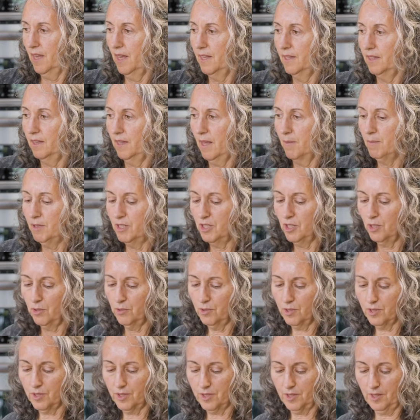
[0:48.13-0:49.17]
the lemon
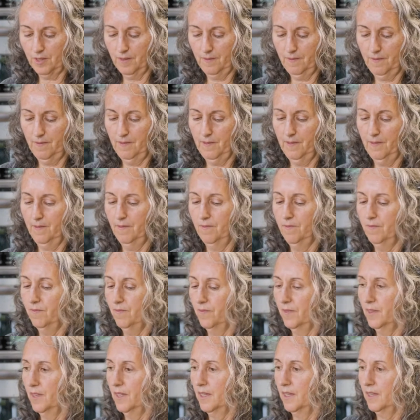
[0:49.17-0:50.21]
juice.
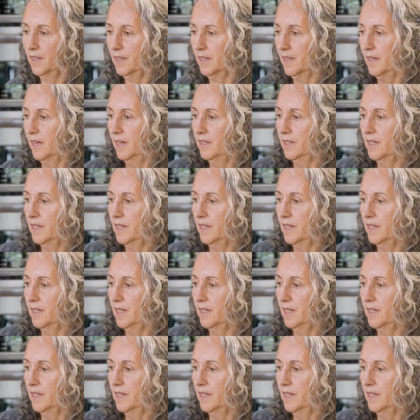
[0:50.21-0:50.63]
And then